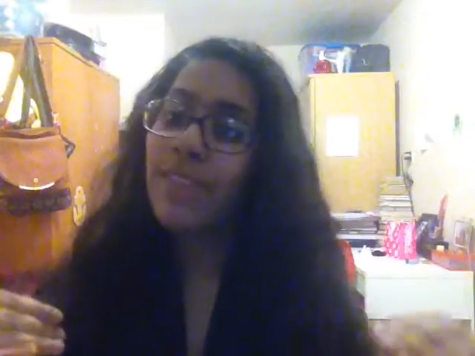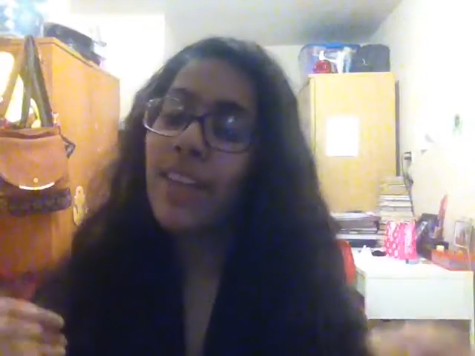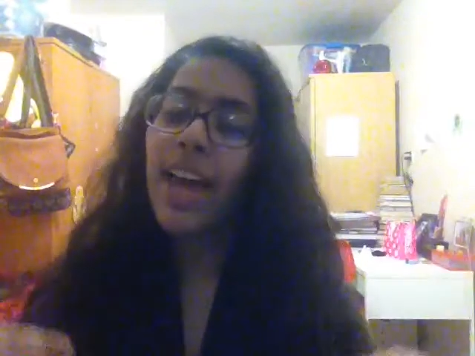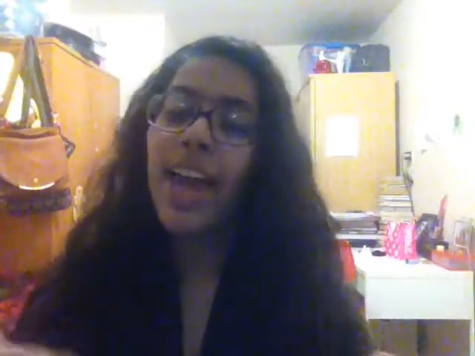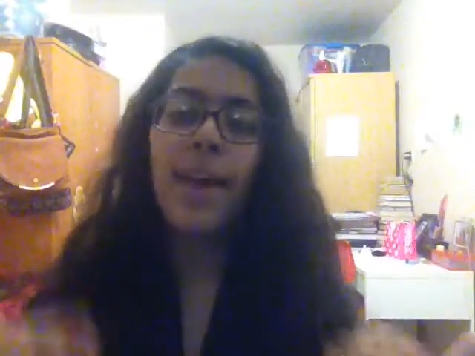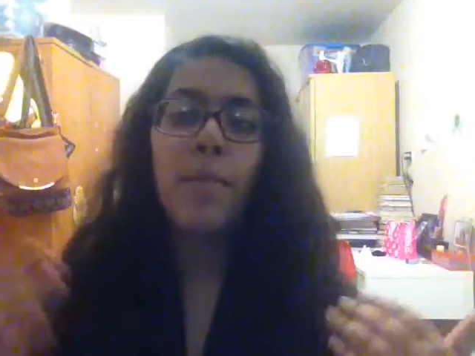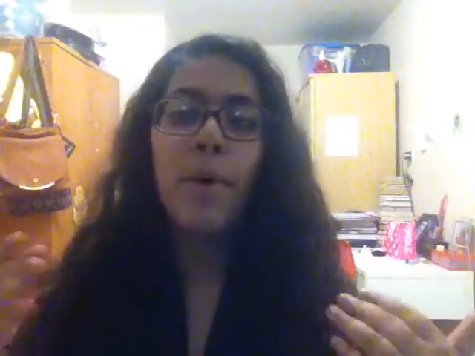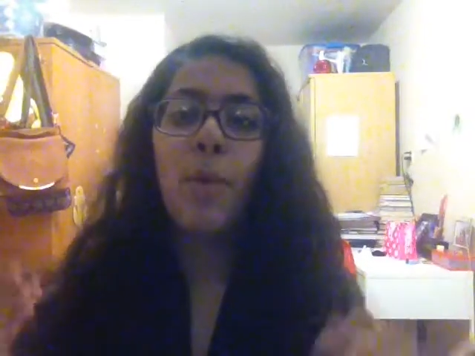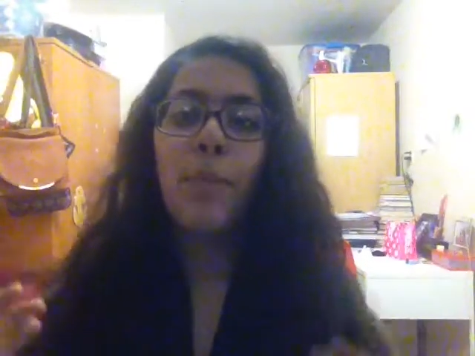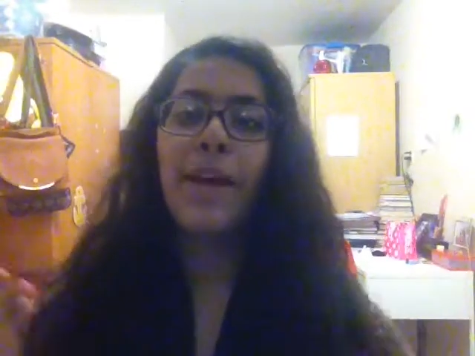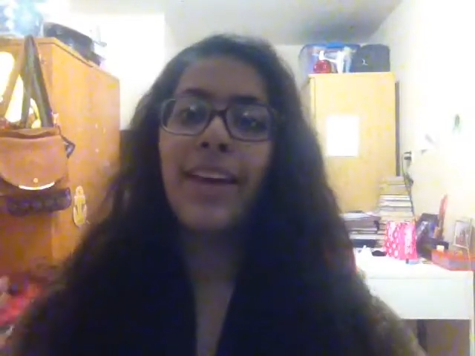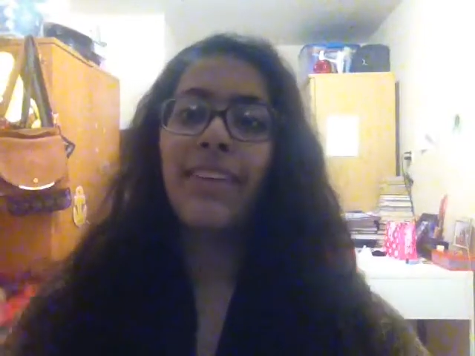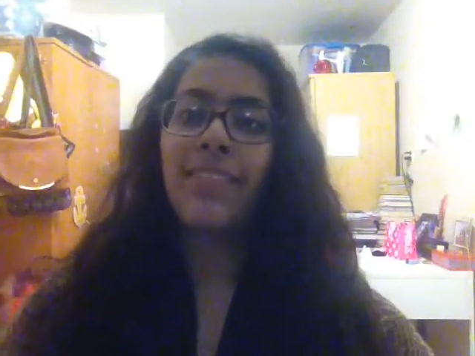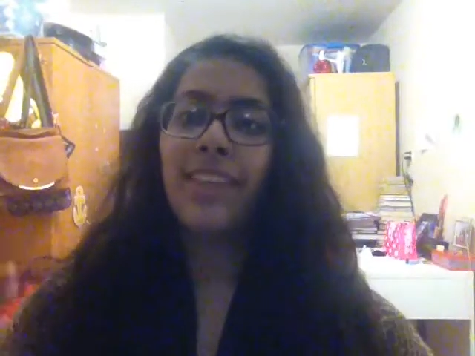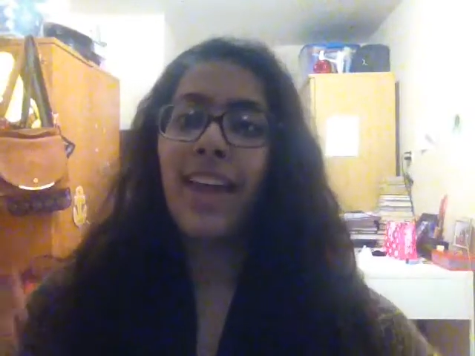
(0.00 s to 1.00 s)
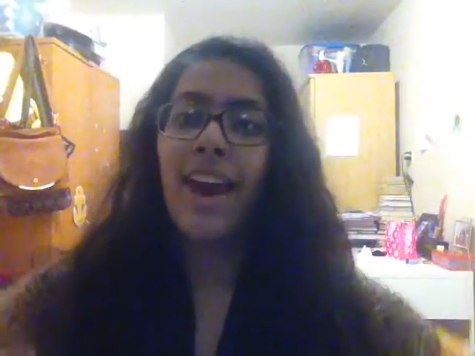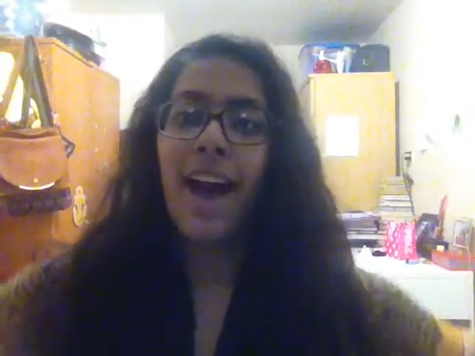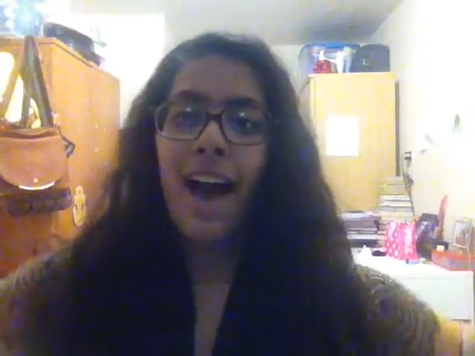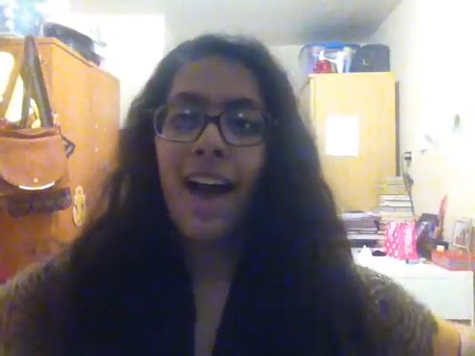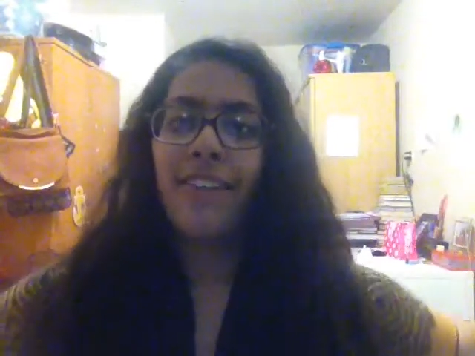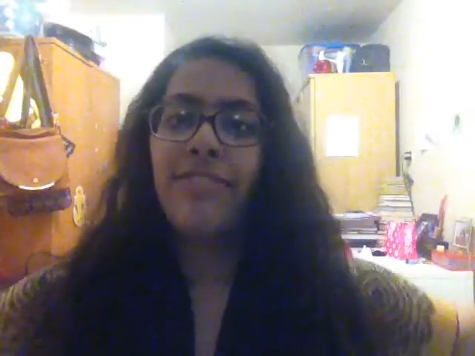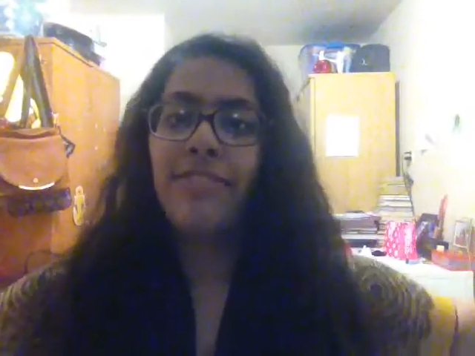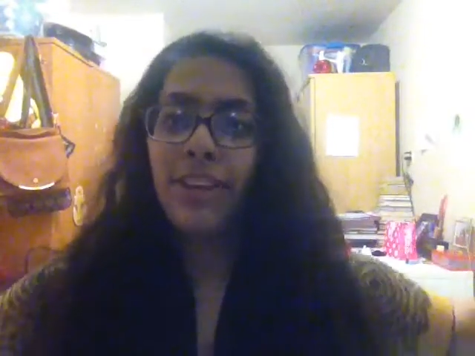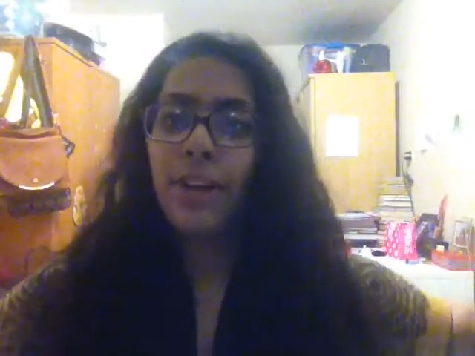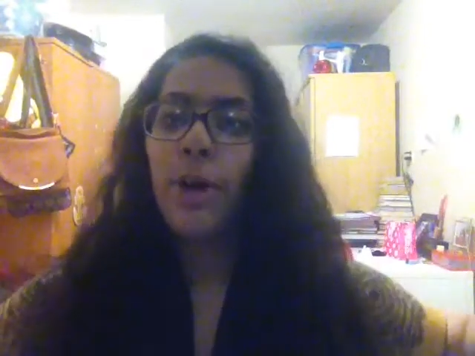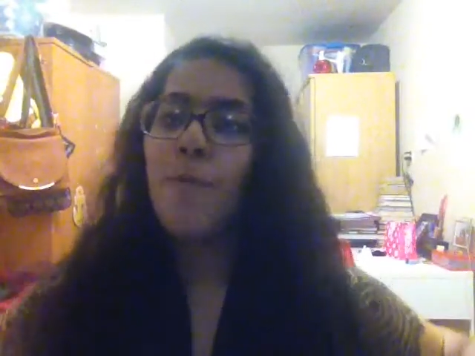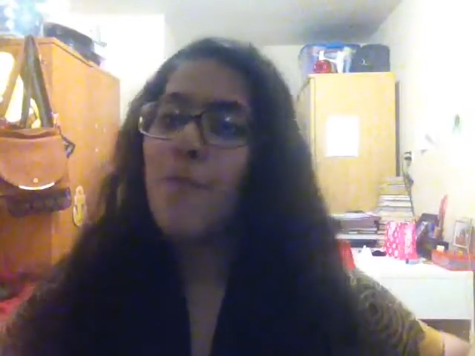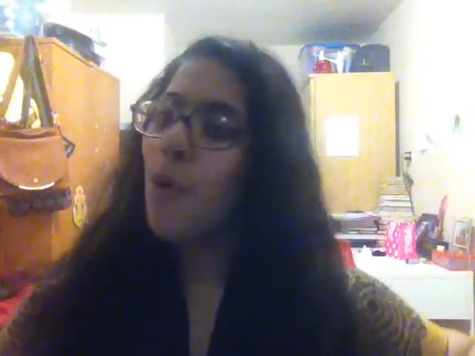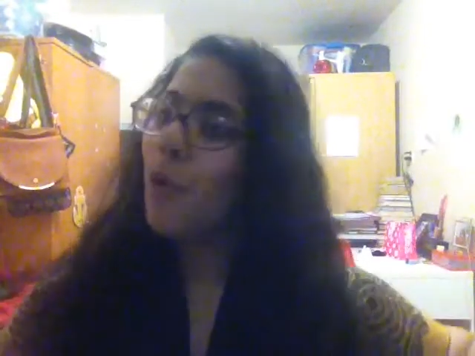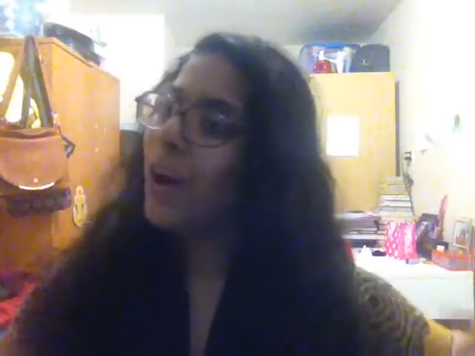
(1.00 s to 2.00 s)
And I'm hoping that I feel
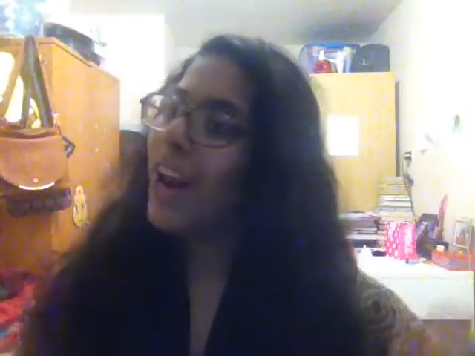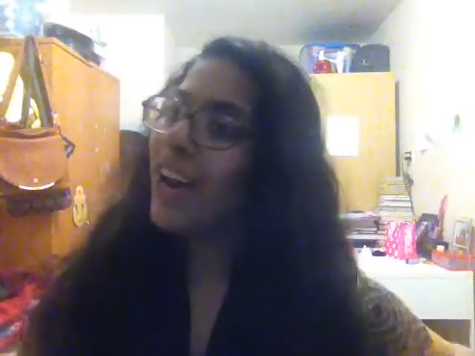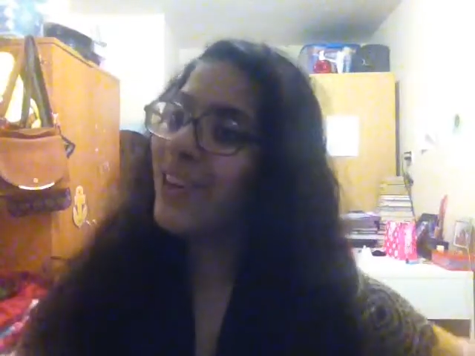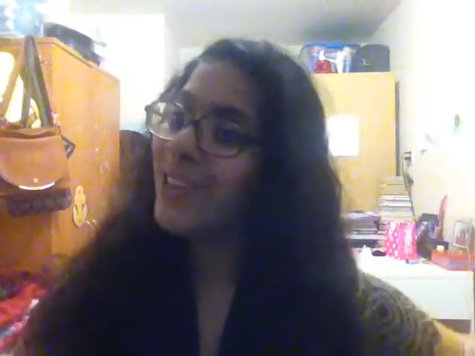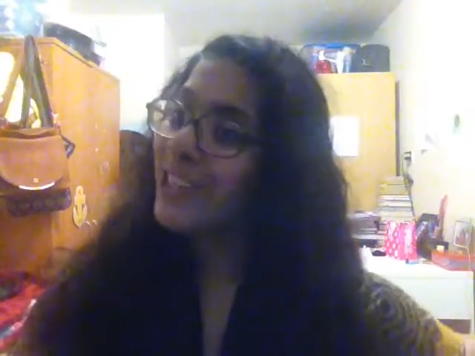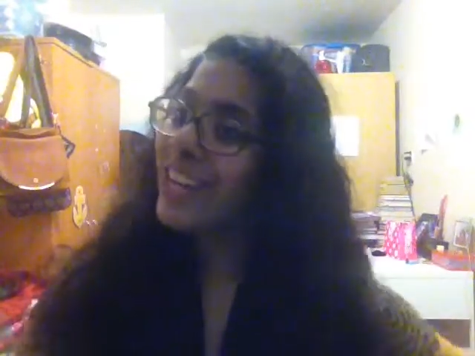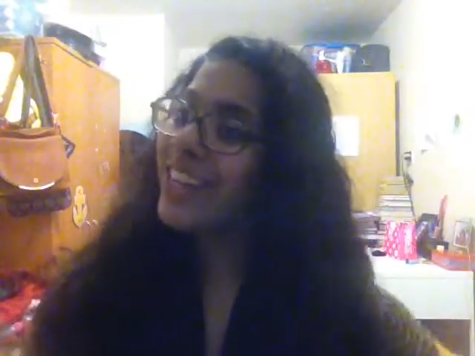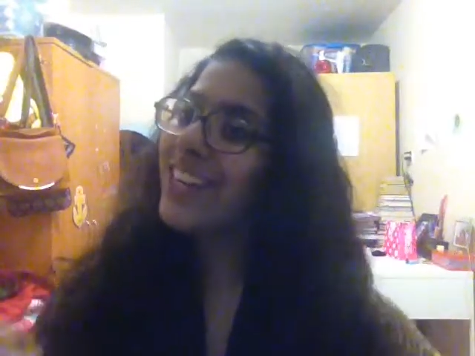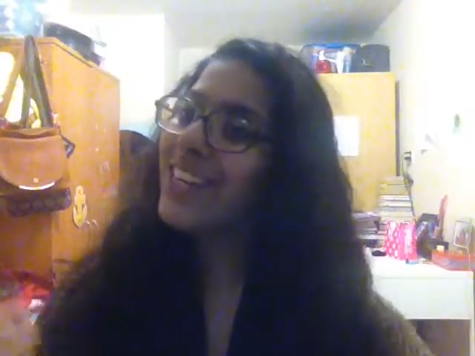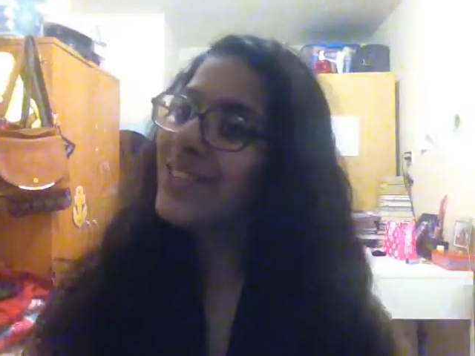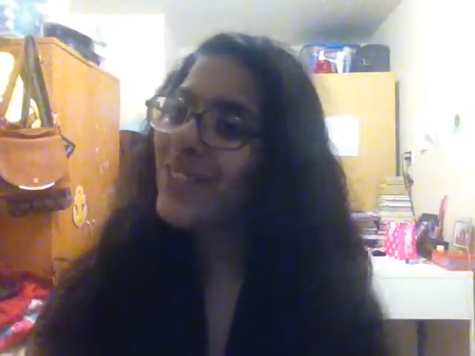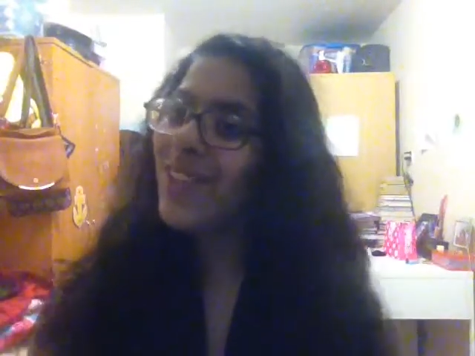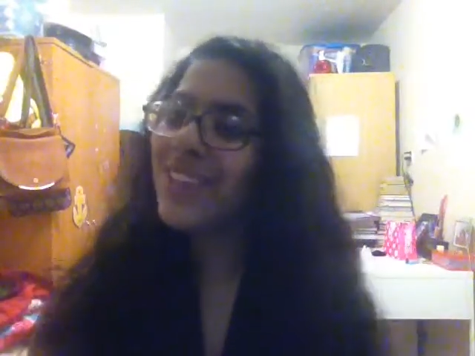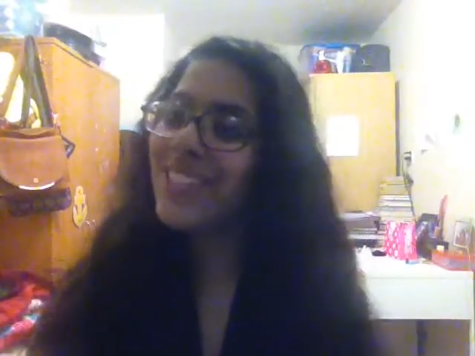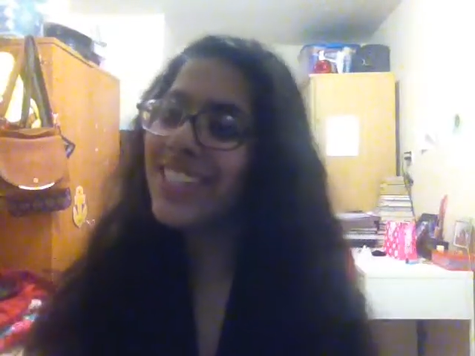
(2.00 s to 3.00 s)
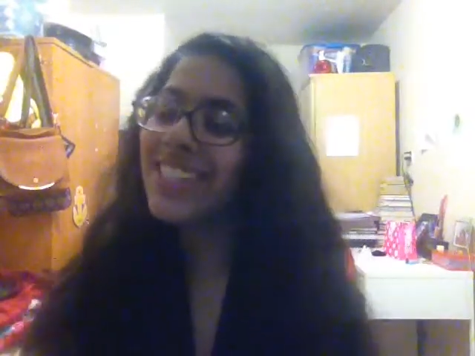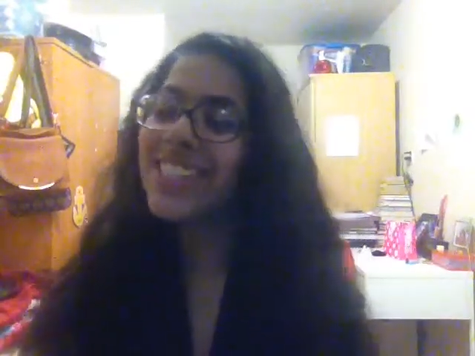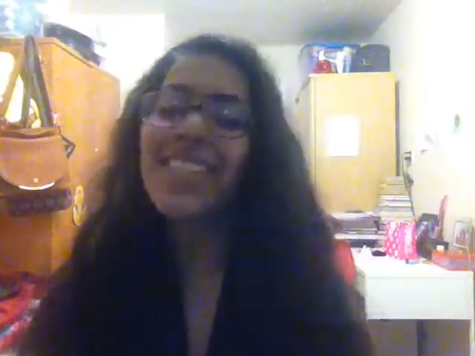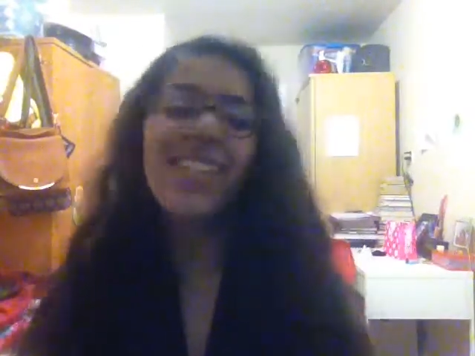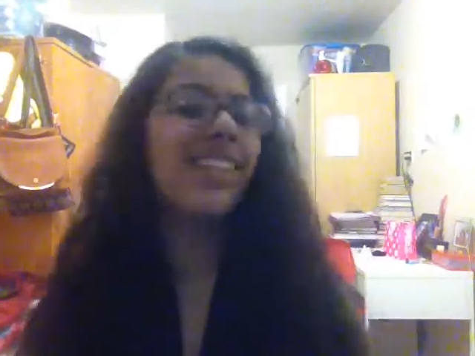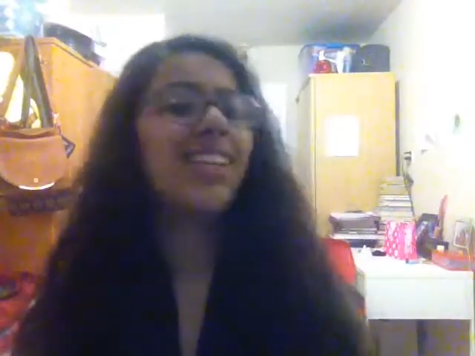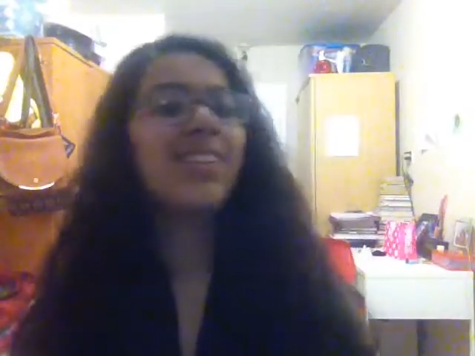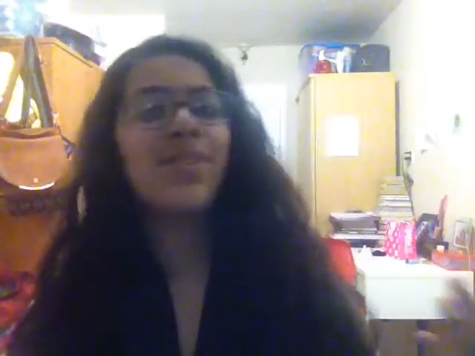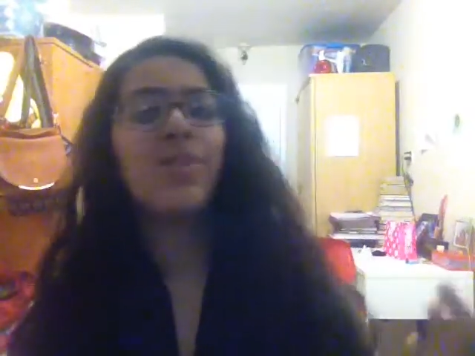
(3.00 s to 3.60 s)
more energetic in 2016, because